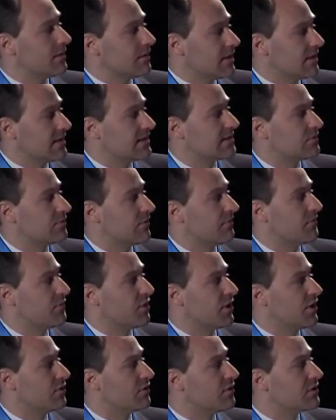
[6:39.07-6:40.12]
leads to a
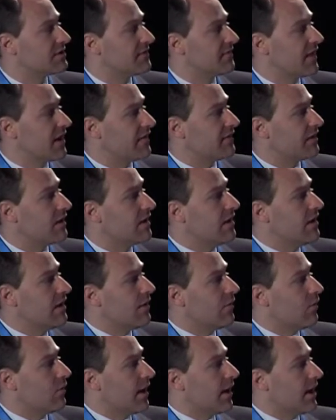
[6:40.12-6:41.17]
pretty good survival.
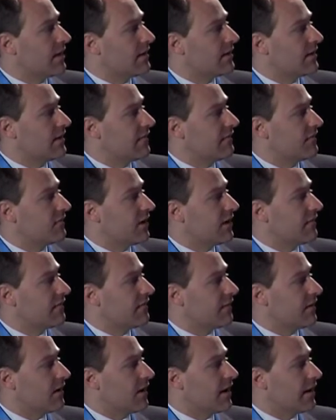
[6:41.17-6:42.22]
And if you
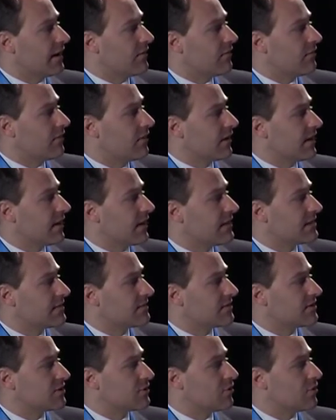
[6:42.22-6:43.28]
have a higher
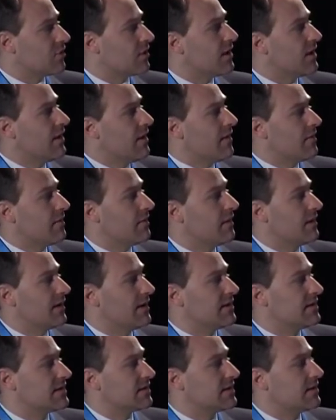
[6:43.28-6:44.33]
calcium score, the
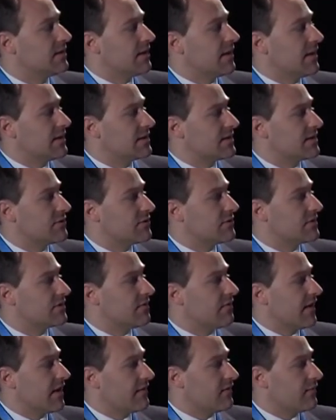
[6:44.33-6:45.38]
least is your
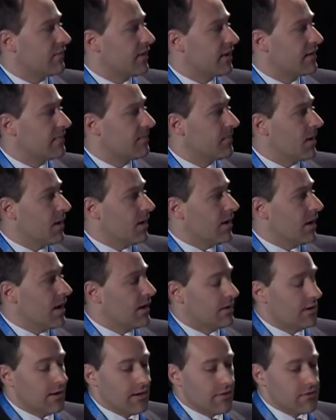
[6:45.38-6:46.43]
survival rate.
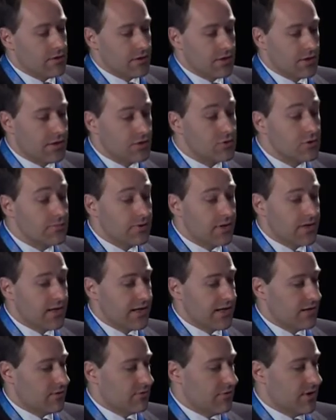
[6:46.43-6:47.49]
And another group
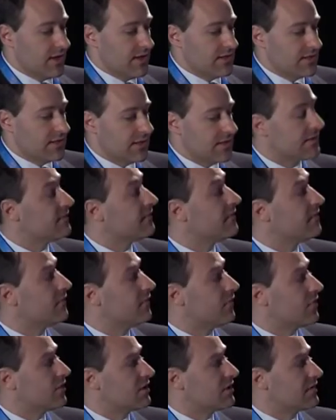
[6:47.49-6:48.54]
categorized it
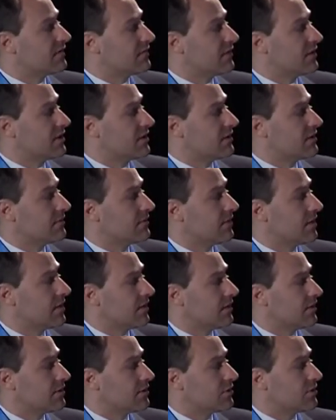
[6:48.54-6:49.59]
for different
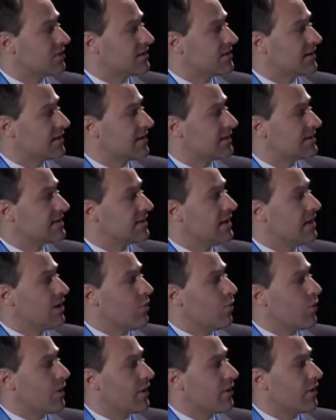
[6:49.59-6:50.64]
tertiles,
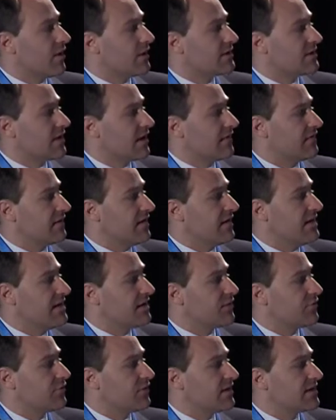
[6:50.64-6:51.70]
where you also have an
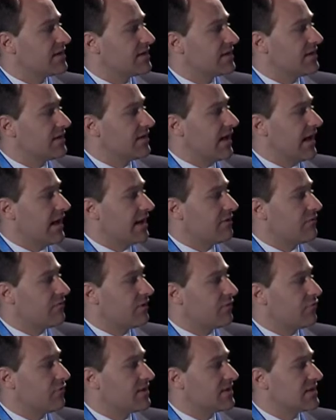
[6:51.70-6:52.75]
increased the
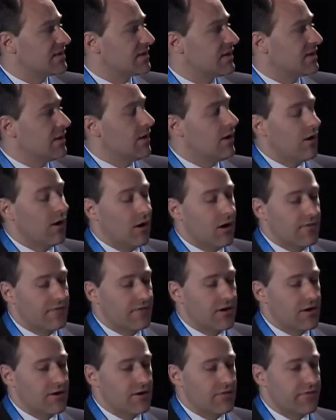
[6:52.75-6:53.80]
annual risk
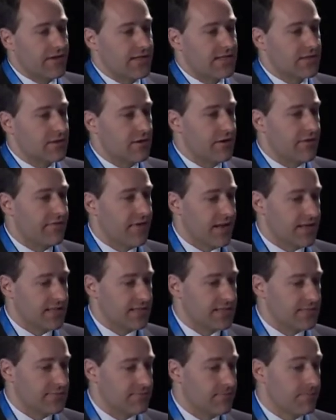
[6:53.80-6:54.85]
of cardiovascular
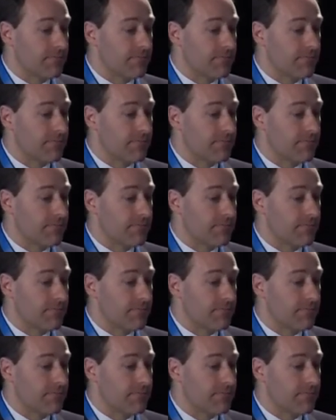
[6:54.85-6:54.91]
events.